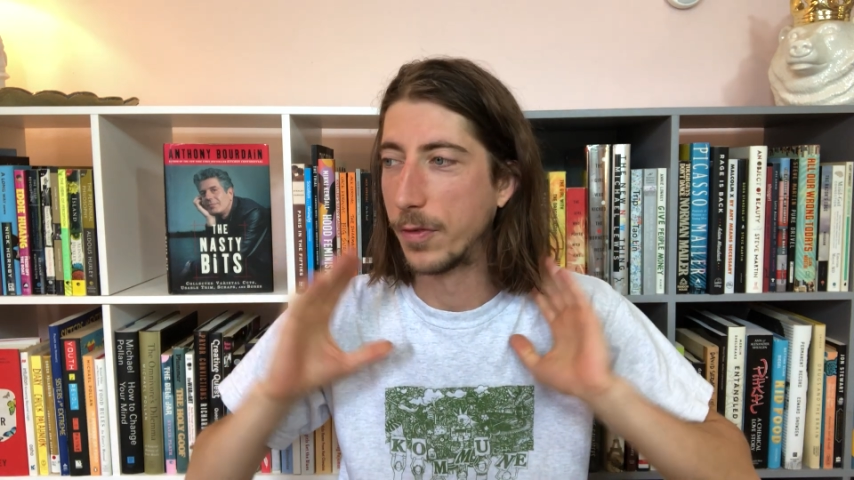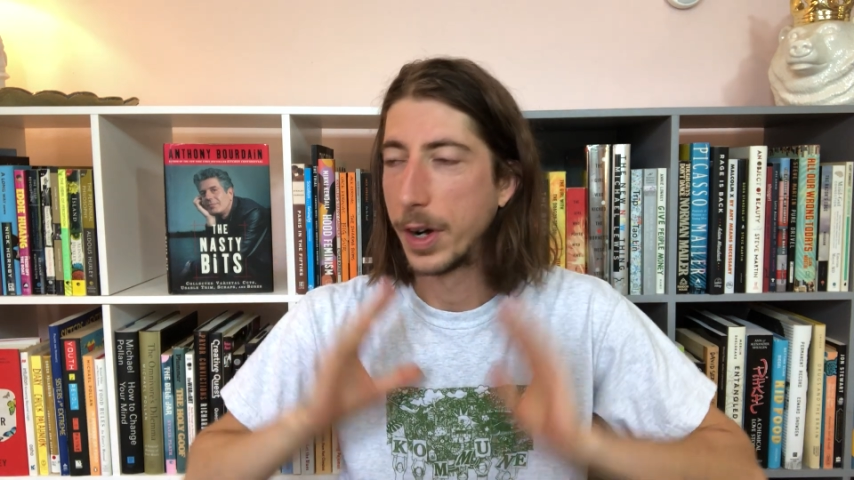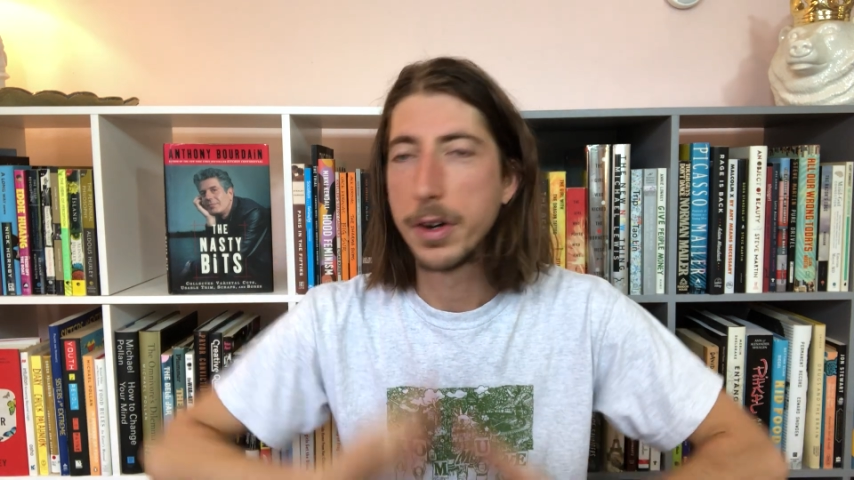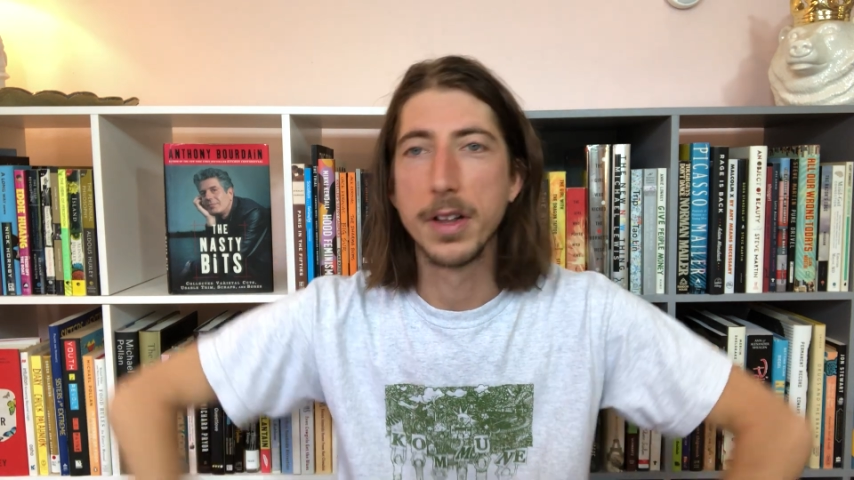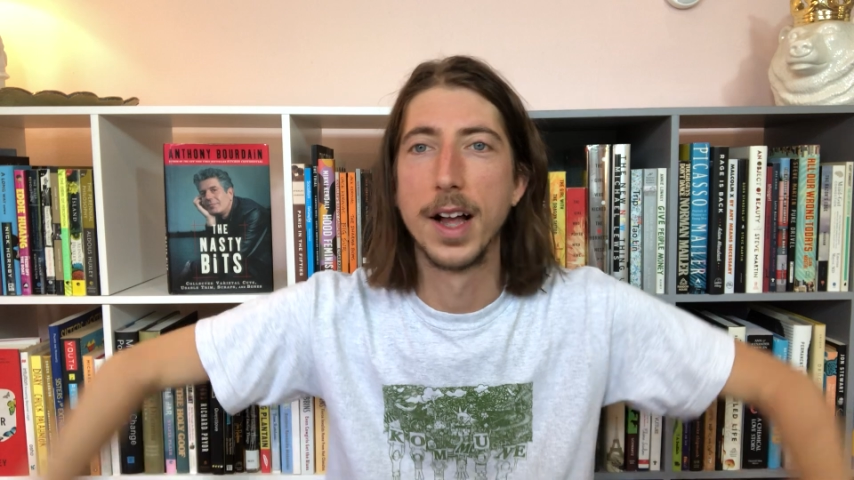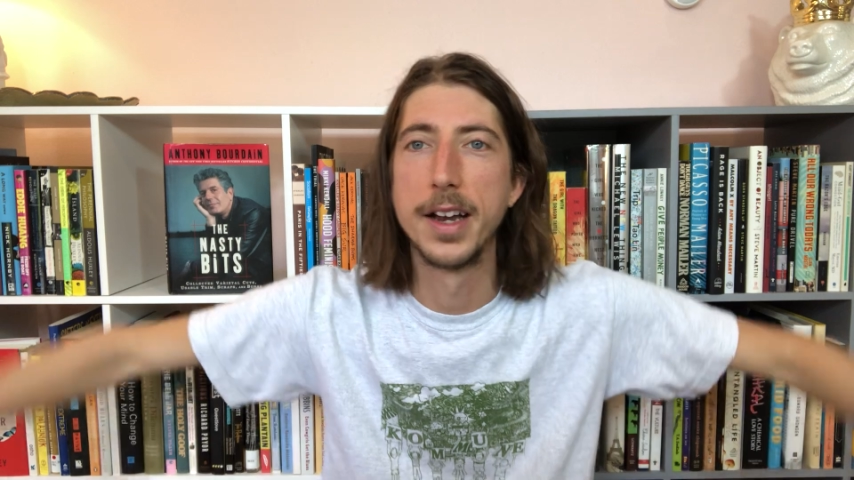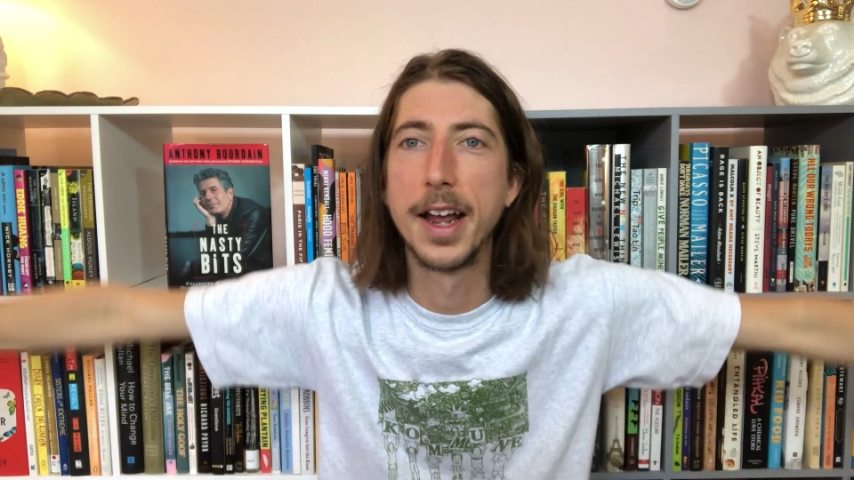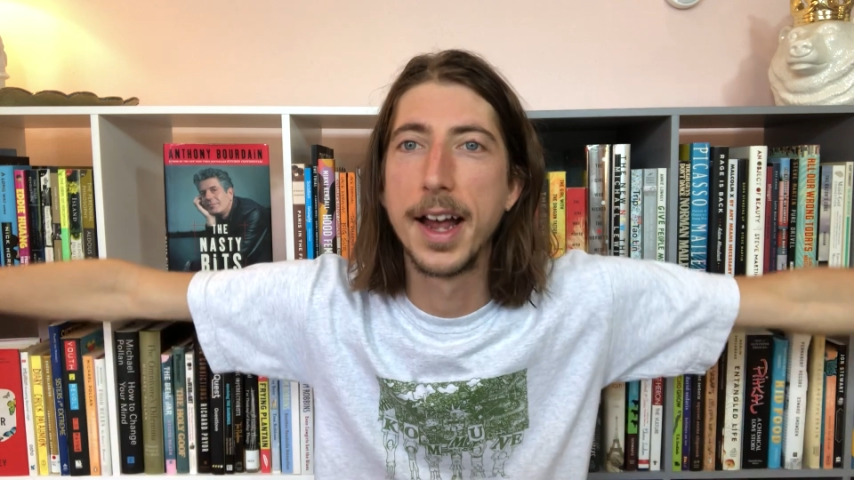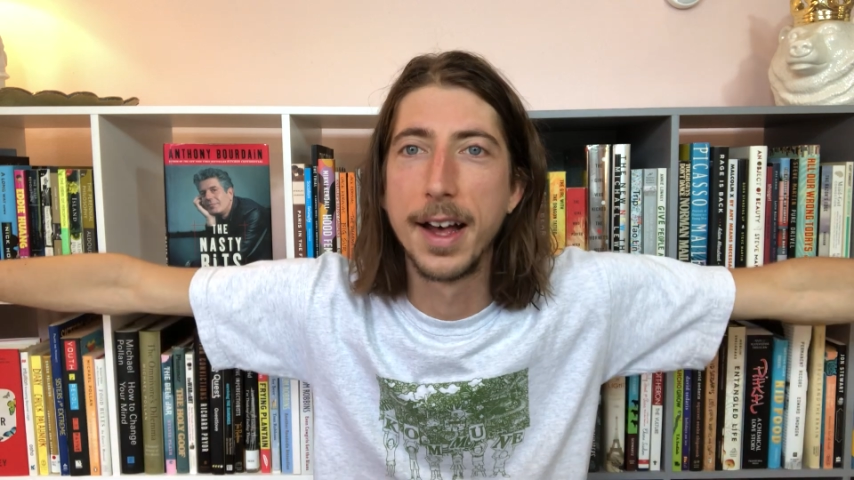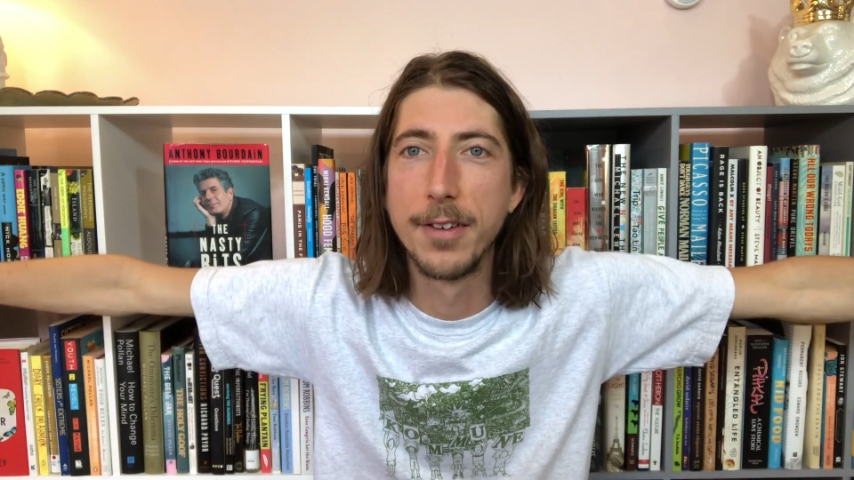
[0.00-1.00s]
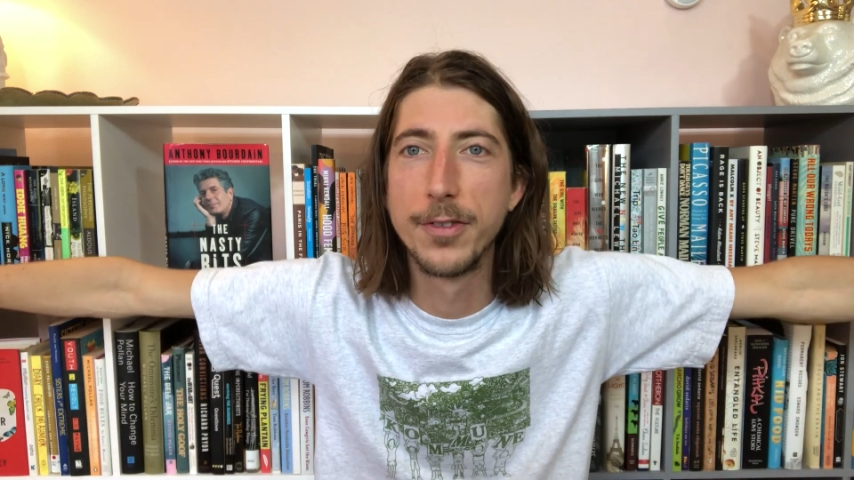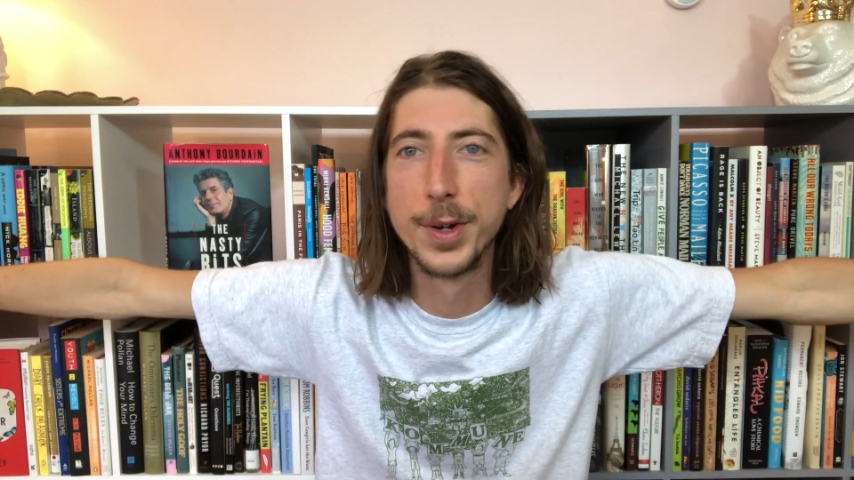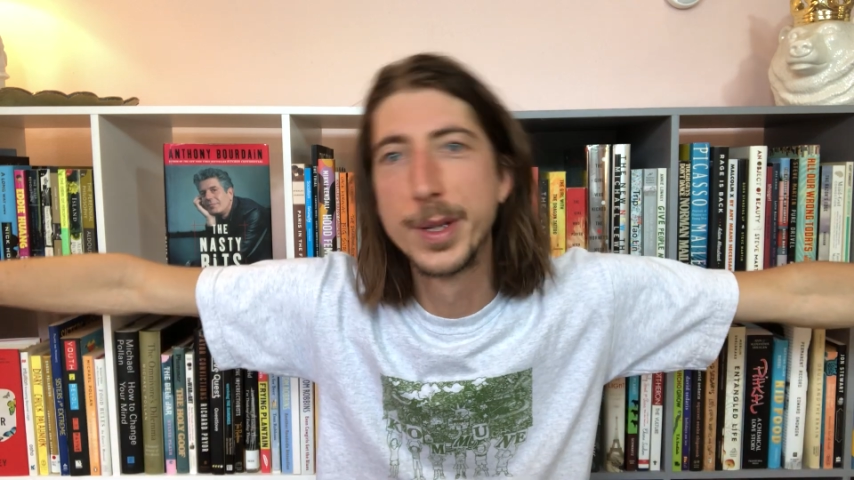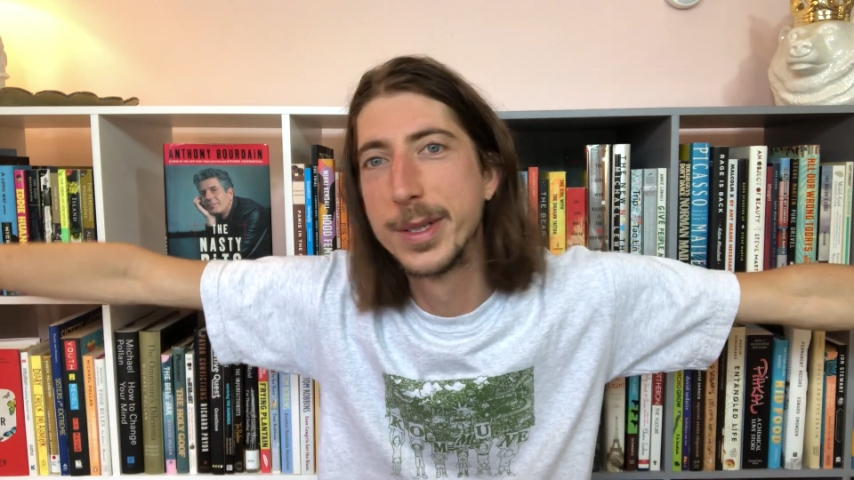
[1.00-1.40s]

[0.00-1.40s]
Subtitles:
very glad to have